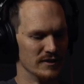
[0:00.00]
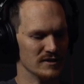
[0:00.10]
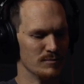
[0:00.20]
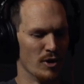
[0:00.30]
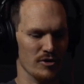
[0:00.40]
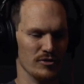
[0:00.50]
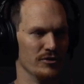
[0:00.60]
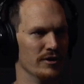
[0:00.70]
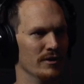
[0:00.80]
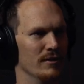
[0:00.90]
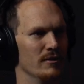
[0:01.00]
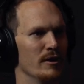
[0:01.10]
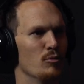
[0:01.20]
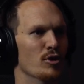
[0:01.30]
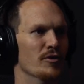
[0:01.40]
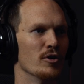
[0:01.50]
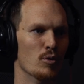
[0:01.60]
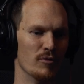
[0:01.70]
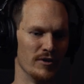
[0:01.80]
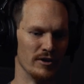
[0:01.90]
getting smarter. Like one of our
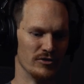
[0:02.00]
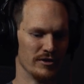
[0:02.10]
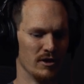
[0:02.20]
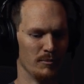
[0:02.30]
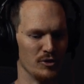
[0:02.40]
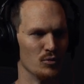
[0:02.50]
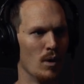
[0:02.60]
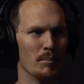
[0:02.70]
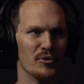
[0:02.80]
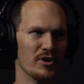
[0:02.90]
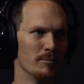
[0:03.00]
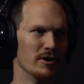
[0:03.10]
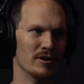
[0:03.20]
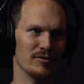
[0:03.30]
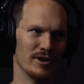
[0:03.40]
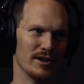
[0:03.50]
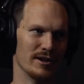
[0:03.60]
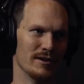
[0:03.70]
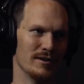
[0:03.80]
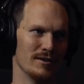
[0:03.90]
core values of the company is 1% better every
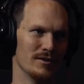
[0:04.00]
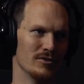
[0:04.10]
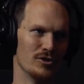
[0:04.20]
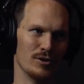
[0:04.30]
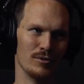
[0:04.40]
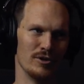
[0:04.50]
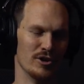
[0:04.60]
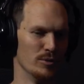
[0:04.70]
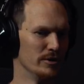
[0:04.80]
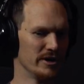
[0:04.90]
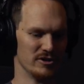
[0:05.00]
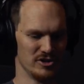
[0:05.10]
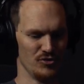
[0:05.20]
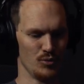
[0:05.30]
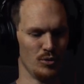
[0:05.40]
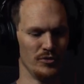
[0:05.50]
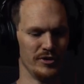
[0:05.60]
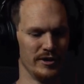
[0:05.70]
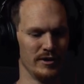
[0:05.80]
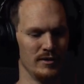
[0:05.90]
day. So, we don't got to change the world
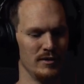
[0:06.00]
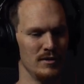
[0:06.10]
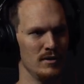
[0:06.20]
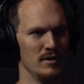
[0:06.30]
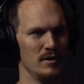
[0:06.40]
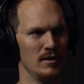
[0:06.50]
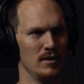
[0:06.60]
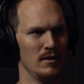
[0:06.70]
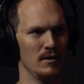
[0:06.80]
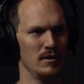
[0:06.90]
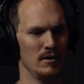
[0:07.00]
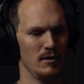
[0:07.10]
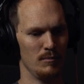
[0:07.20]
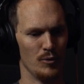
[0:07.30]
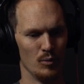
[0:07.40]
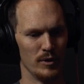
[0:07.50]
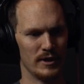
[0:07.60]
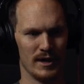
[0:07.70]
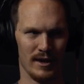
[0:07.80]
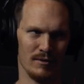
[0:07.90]
today, but we
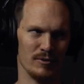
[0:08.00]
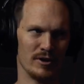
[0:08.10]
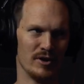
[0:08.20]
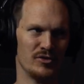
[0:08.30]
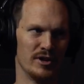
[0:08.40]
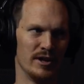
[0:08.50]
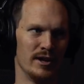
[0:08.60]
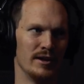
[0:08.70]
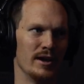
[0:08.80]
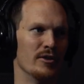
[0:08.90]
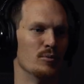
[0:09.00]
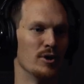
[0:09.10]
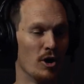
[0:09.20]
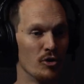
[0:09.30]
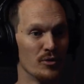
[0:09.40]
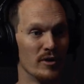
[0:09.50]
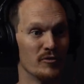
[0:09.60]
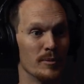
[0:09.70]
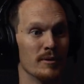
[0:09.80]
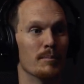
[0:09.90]
can't regress today. And then we also have
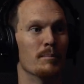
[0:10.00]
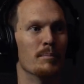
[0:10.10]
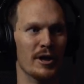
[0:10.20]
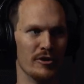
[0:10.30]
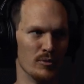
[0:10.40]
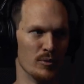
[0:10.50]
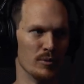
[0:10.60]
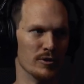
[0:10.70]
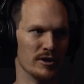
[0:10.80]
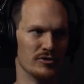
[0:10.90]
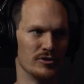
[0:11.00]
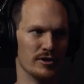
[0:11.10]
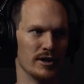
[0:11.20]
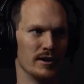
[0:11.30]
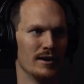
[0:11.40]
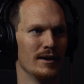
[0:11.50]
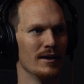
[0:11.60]
to be better than we were yesterday.